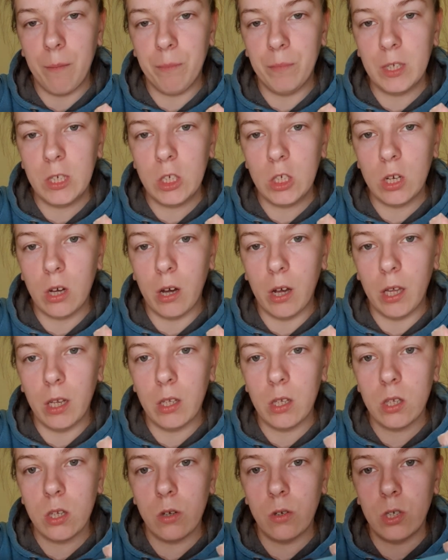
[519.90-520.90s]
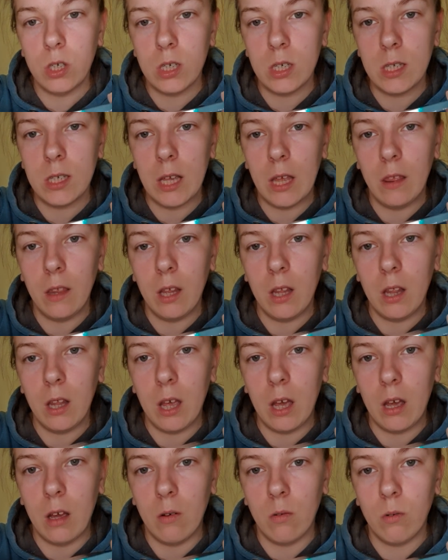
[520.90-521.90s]
shine. So just sand it
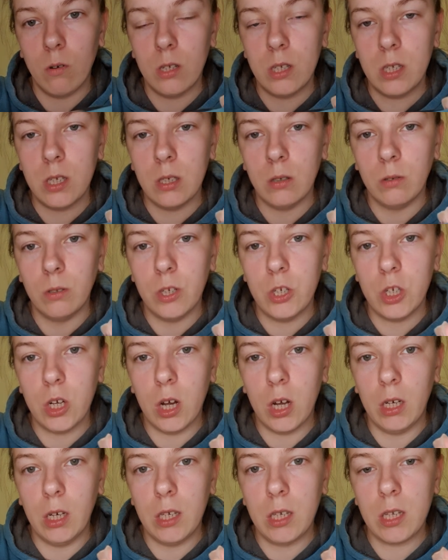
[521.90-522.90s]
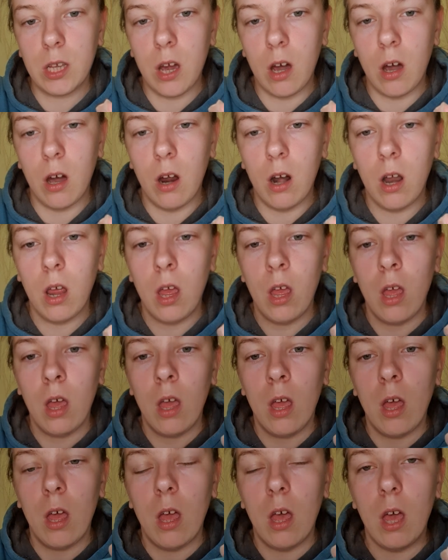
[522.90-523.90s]
down till the shine is gone,
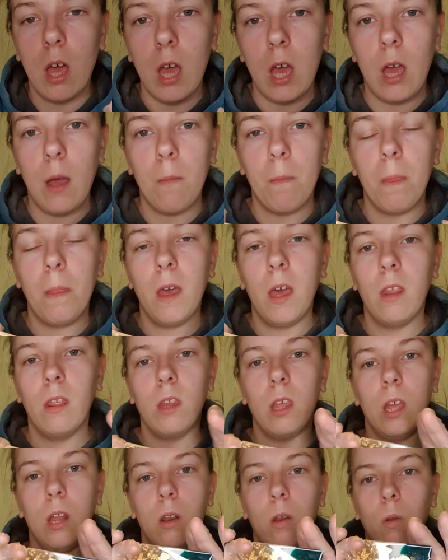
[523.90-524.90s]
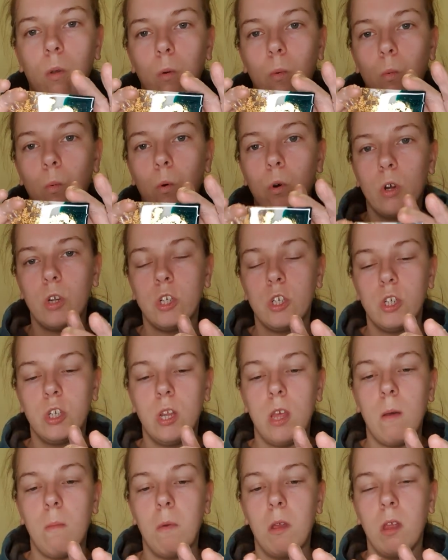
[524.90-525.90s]
and then wash
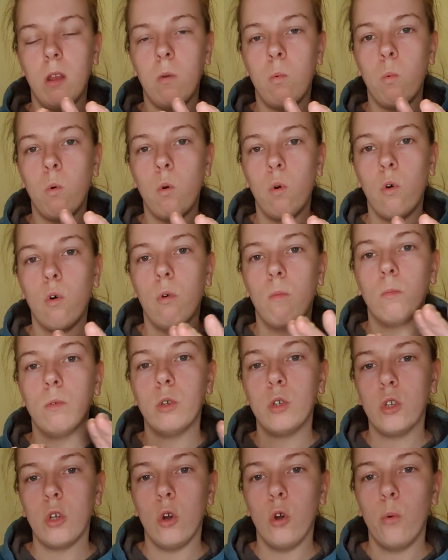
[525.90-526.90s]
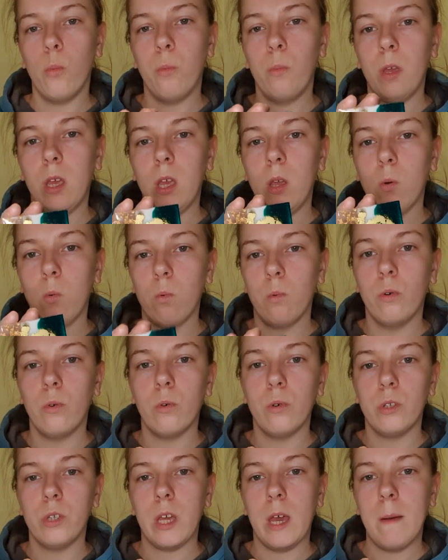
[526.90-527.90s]
them in warm soapy
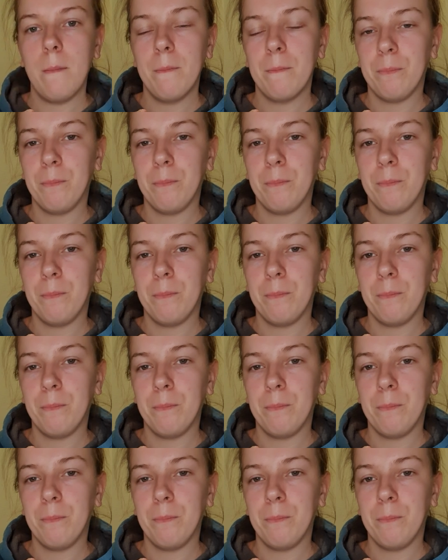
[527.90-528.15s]
water.